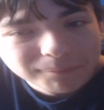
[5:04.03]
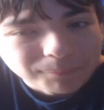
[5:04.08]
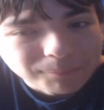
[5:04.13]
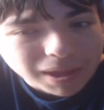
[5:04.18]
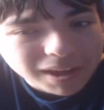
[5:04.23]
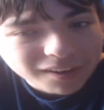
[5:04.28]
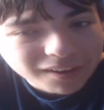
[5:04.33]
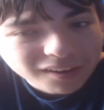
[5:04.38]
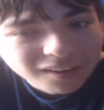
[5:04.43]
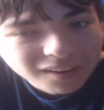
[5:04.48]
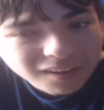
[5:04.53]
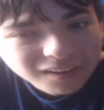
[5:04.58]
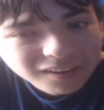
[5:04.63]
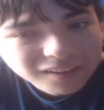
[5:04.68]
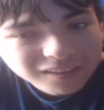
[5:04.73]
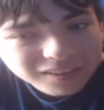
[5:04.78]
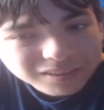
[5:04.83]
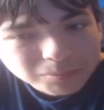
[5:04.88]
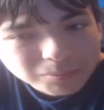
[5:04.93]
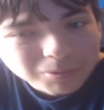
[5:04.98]
better.
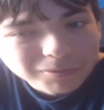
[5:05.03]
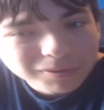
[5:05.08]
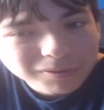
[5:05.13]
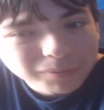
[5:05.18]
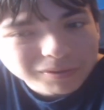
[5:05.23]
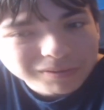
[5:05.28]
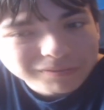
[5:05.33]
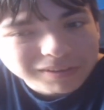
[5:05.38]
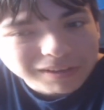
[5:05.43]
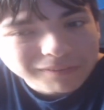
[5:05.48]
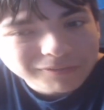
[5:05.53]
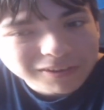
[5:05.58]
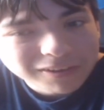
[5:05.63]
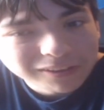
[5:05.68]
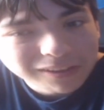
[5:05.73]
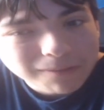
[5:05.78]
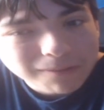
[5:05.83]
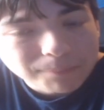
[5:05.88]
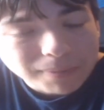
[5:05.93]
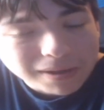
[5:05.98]
The movie would have
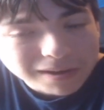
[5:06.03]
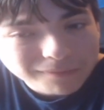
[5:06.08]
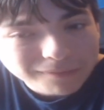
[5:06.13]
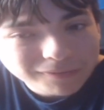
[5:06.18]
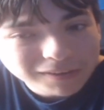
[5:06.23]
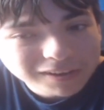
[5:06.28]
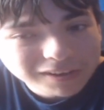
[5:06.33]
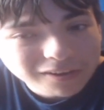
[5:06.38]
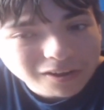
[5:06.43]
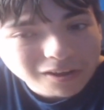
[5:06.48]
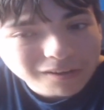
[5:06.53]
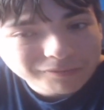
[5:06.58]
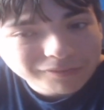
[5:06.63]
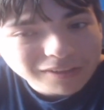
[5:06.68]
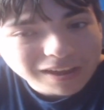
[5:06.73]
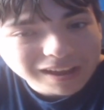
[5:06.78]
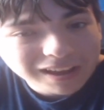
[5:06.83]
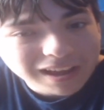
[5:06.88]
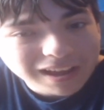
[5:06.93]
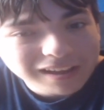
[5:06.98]
definitely benefited off that,